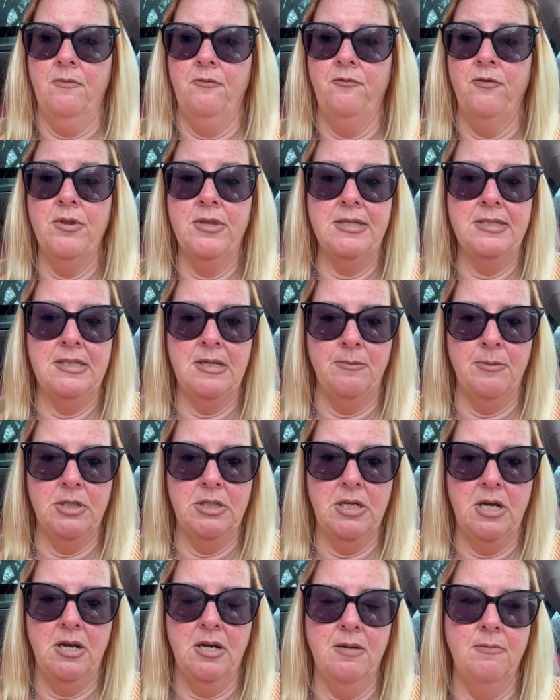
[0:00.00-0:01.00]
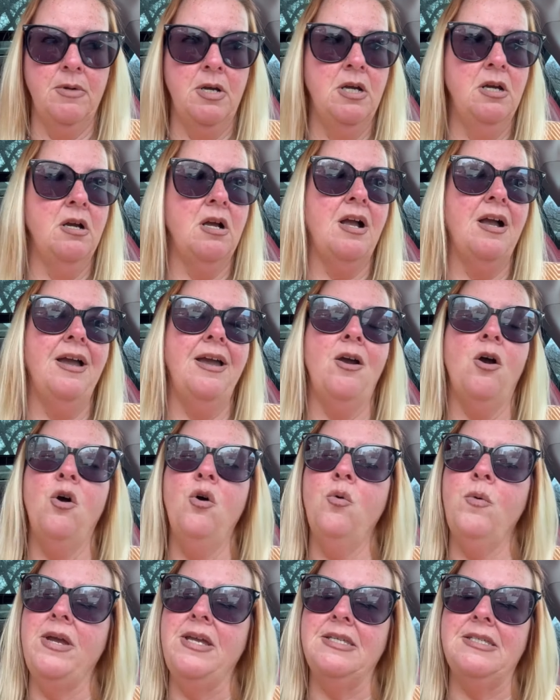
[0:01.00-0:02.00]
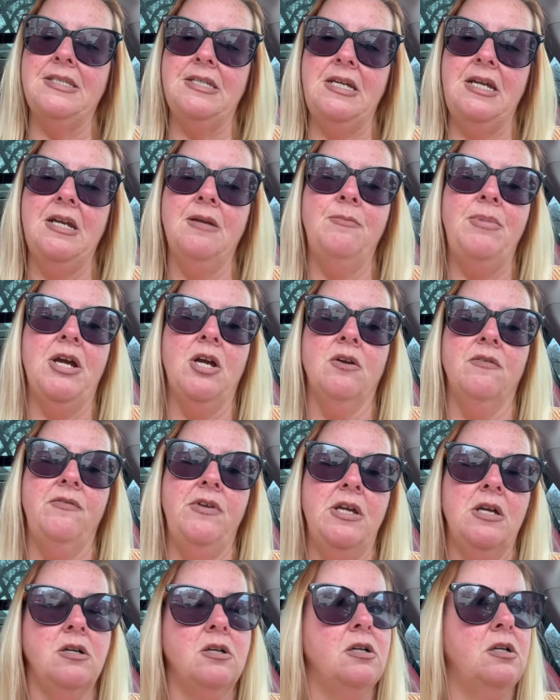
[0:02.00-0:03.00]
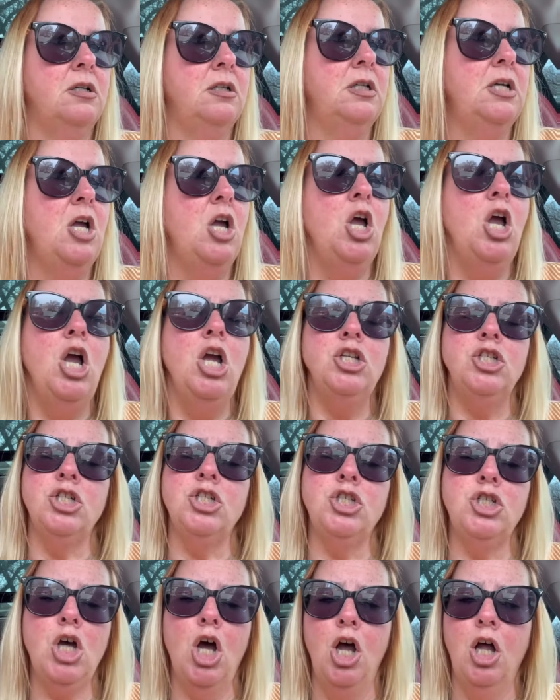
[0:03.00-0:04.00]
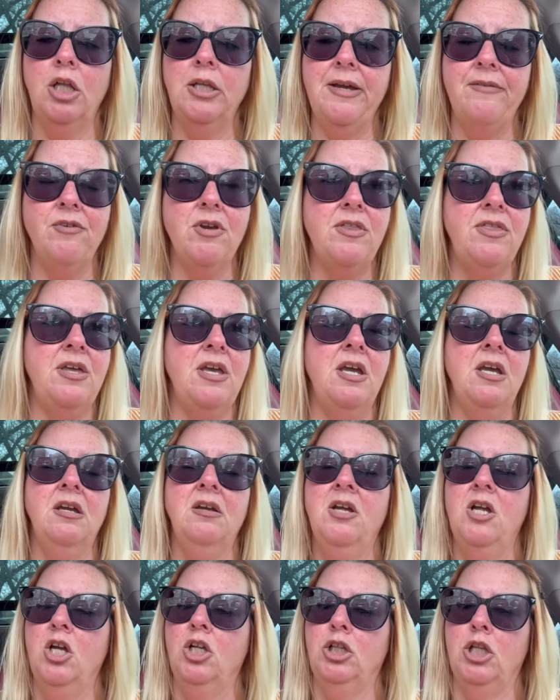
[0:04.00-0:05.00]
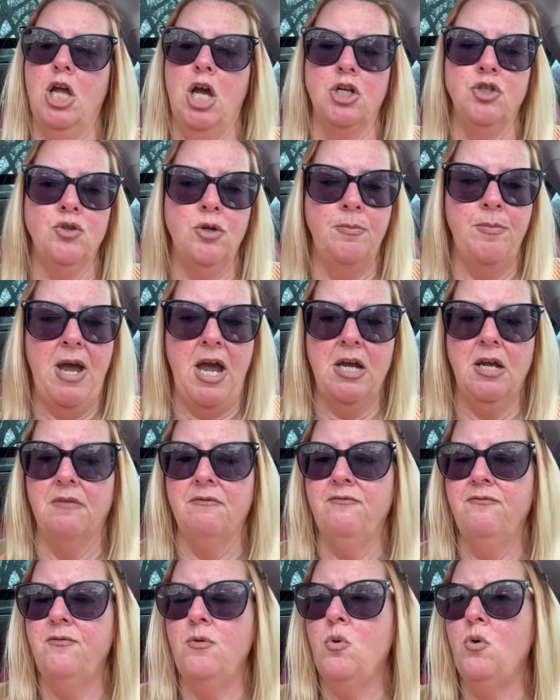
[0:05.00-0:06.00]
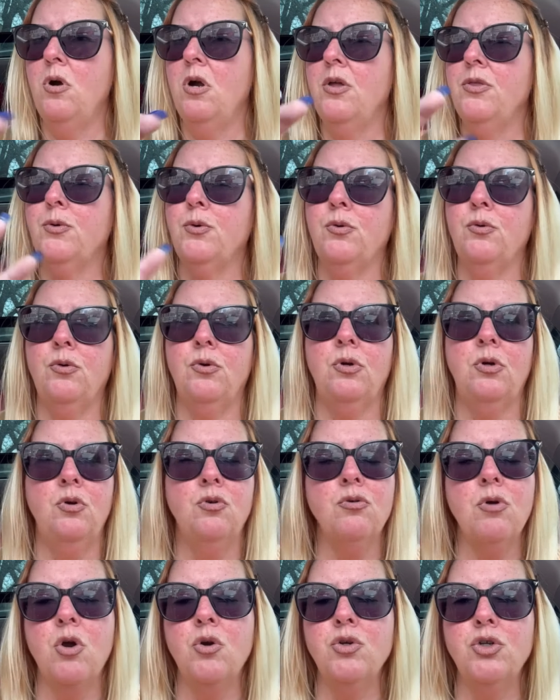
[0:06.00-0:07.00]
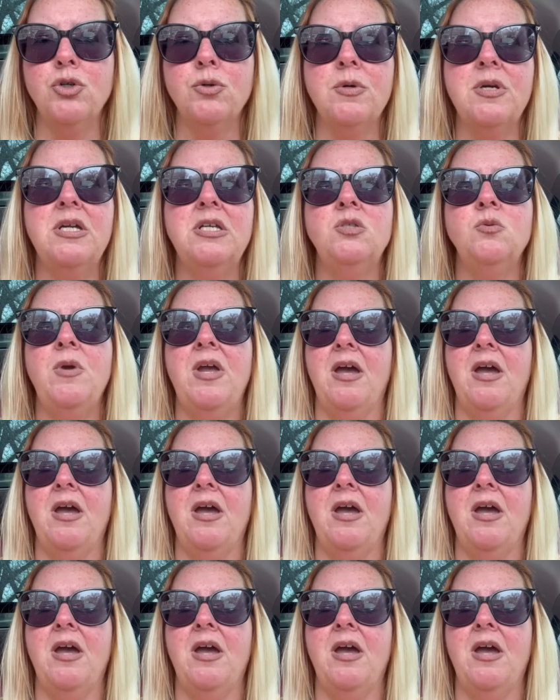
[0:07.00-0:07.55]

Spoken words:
for the summertime, I always need a bigger vehicle just to haul everything, laundry back and forth, groceries.